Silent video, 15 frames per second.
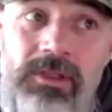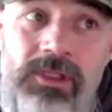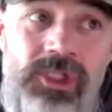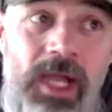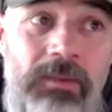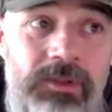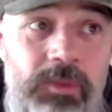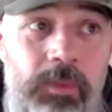the
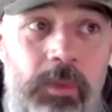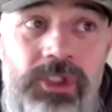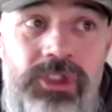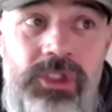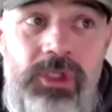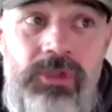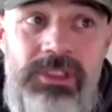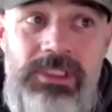jobs report
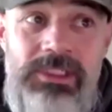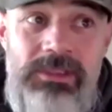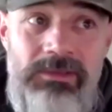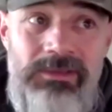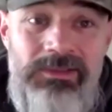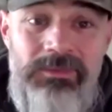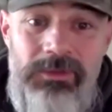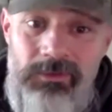shows that's a
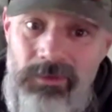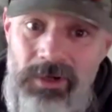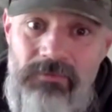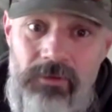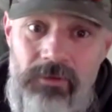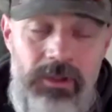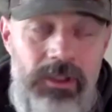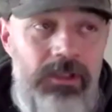little bit
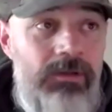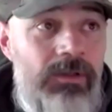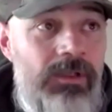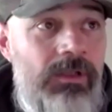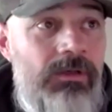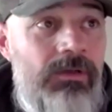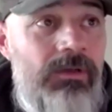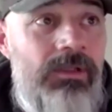rougher than
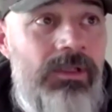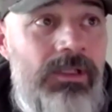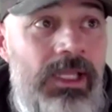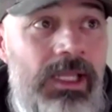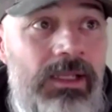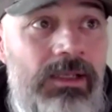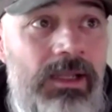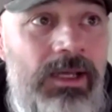than
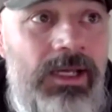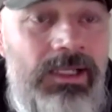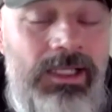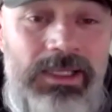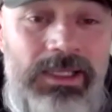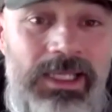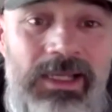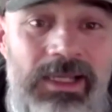than uh,
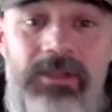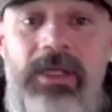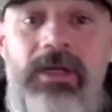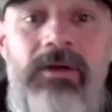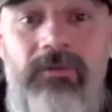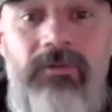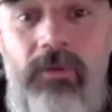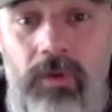they think out
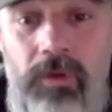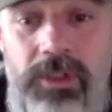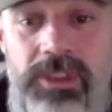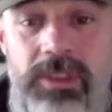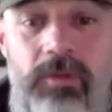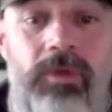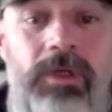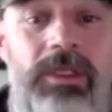there, and of
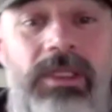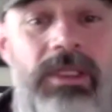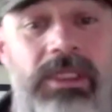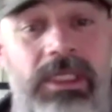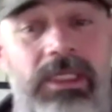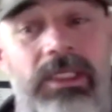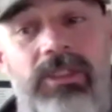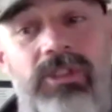course, with
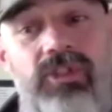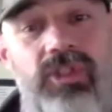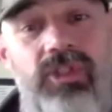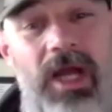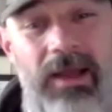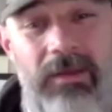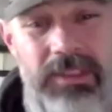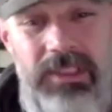the
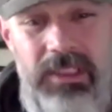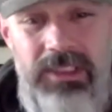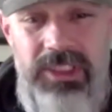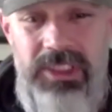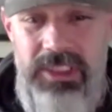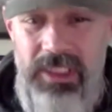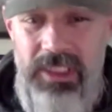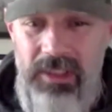jobs
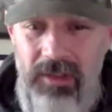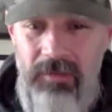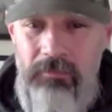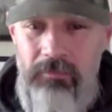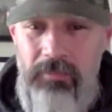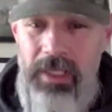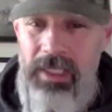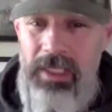
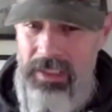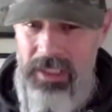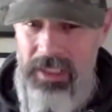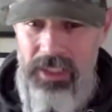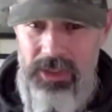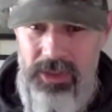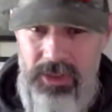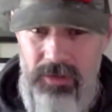still being an
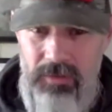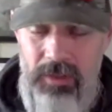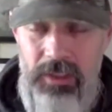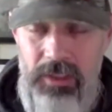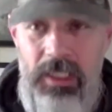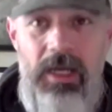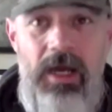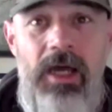issue in
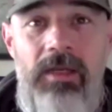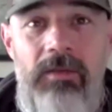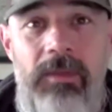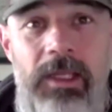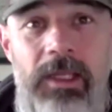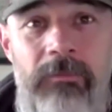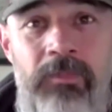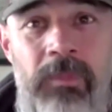the
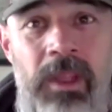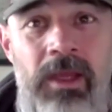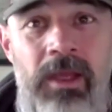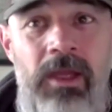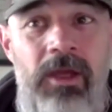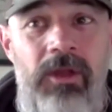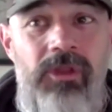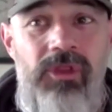economy,
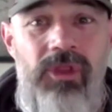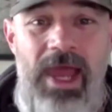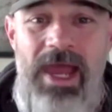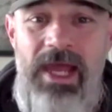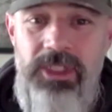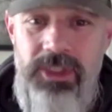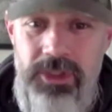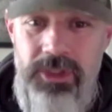
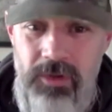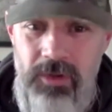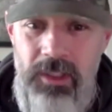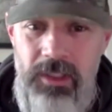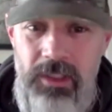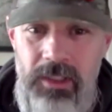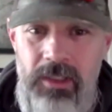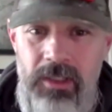that
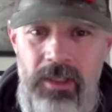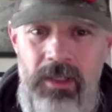should